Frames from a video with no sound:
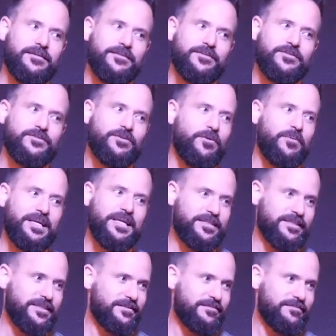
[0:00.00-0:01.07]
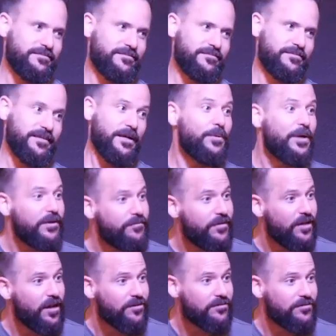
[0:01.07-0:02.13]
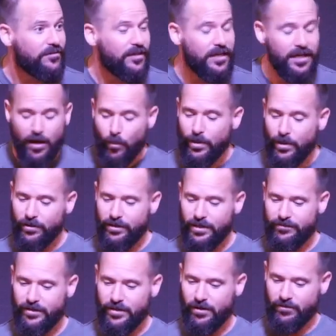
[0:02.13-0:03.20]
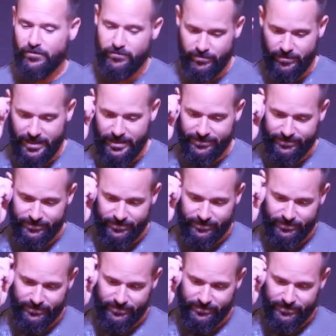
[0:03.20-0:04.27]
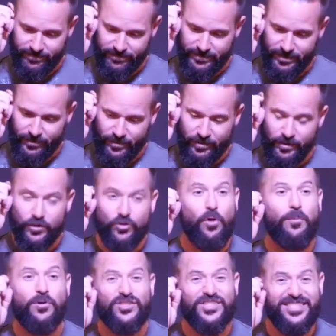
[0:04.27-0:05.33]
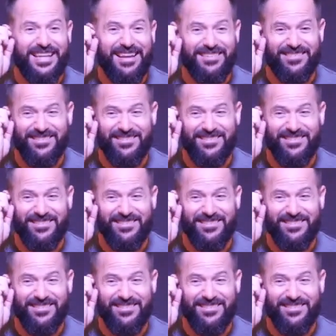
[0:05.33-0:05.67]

so amazing. We don't even know. We don't even know, right? No more sin.